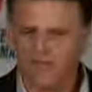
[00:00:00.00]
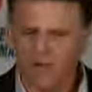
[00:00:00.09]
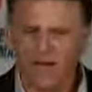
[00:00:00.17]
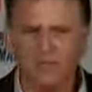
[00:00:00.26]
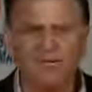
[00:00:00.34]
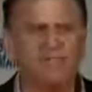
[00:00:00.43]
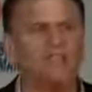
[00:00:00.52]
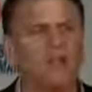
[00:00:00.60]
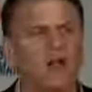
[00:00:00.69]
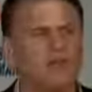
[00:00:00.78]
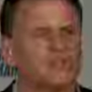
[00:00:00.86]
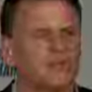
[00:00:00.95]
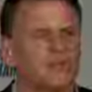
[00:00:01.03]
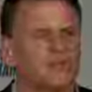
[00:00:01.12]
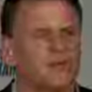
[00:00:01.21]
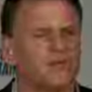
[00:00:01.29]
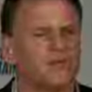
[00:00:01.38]
The environment is challenged on
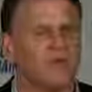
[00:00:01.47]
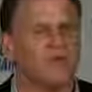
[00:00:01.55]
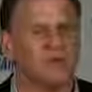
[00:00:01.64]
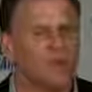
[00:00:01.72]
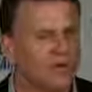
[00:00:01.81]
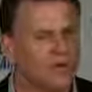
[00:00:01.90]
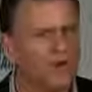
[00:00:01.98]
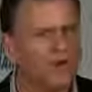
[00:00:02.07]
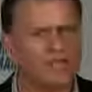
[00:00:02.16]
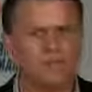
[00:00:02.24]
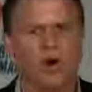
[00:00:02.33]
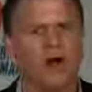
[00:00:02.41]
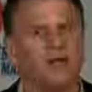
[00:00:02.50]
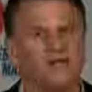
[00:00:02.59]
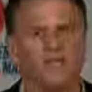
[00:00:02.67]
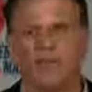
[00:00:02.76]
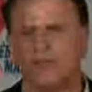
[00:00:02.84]
some fronts, but don't forget, smog
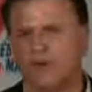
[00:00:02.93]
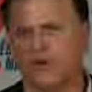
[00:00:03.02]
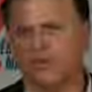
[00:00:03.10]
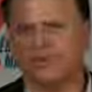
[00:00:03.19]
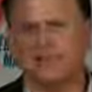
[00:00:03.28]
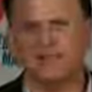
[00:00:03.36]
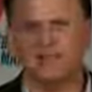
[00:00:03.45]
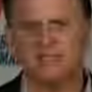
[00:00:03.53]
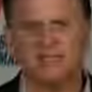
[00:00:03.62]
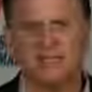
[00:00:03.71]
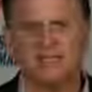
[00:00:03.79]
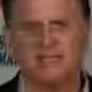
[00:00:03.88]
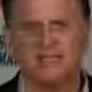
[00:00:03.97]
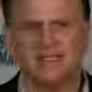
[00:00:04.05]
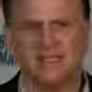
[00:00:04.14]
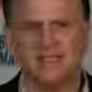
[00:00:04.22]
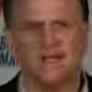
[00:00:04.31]
is down 30% since
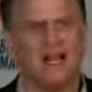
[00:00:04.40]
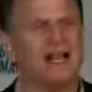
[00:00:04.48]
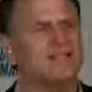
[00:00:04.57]
1970.